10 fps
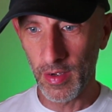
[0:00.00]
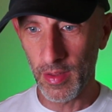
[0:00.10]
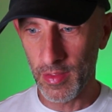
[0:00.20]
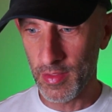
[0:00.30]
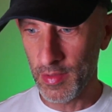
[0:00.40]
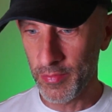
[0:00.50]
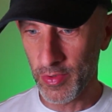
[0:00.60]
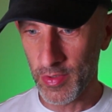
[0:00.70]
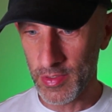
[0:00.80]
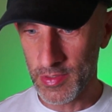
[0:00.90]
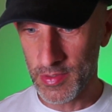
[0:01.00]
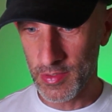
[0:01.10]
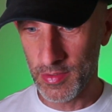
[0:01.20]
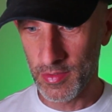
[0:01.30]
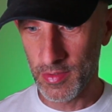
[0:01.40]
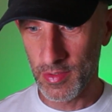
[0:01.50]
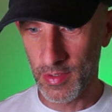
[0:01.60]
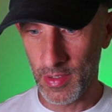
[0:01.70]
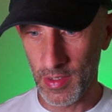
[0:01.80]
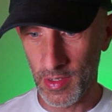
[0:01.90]
ThemeForest,
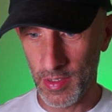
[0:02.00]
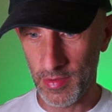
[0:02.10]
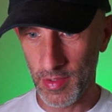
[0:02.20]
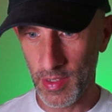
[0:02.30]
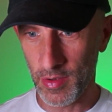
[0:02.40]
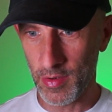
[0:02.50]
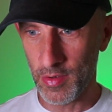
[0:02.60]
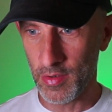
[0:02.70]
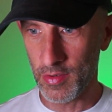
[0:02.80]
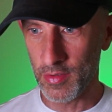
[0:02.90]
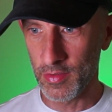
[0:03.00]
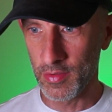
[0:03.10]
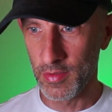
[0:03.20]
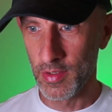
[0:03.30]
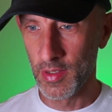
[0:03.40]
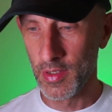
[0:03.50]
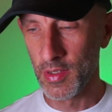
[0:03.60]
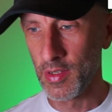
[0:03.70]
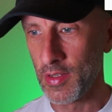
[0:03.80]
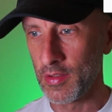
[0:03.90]
and there are
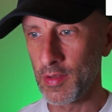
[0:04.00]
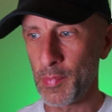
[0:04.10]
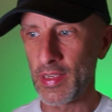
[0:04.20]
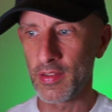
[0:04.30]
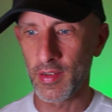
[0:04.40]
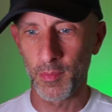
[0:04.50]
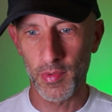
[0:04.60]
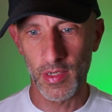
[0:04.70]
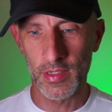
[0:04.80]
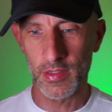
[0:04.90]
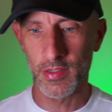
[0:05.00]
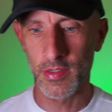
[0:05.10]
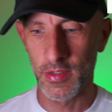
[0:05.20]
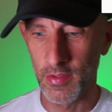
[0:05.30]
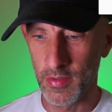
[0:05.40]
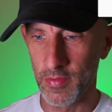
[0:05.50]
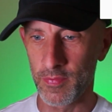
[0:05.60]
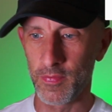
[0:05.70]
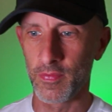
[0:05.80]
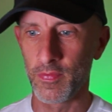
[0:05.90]
domain templates
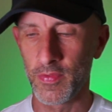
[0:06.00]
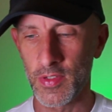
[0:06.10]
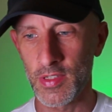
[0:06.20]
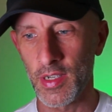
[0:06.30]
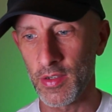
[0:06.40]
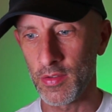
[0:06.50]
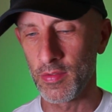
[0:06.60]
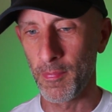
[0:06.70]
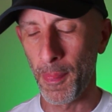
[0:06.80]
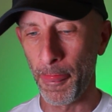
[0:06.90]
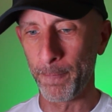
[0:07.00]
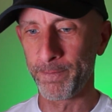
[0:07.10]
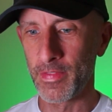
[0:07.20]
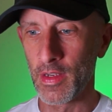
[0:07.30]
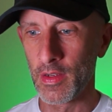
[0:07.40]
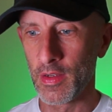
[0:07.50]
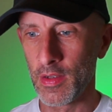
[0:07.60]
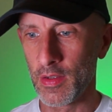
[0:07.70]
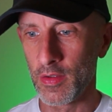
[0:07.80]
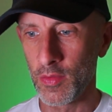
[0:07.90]
for sale,
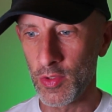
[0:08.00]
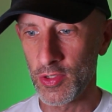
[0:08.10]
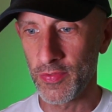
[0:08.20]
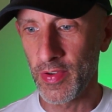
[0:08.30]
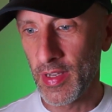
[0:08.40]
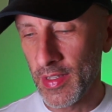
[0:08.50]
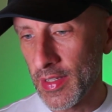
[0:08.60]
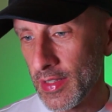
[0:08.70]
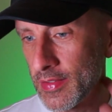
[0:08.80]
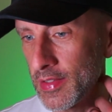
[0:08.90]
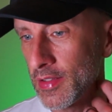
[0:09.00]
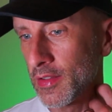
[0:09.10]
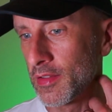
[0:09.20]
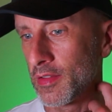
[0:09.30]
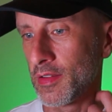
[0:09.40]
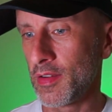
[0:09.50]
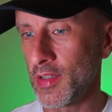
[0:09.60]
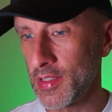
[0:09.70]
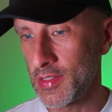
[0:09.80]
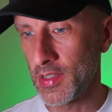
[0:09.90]
which are fairly easy.
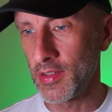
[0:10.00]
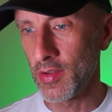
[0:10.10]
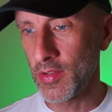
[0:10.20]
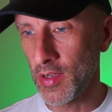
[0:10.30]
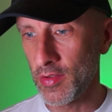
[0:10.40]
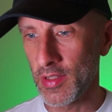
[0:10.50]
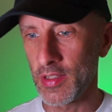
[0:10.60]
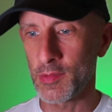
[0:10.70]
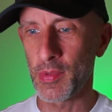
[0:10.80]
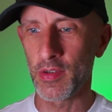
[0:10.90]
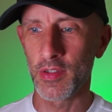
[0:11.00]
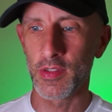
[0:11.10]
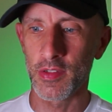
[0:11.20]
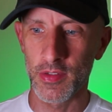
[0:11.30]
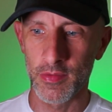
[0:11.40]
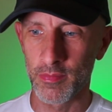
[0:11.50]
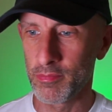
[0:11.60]
Like you say, no coding experience.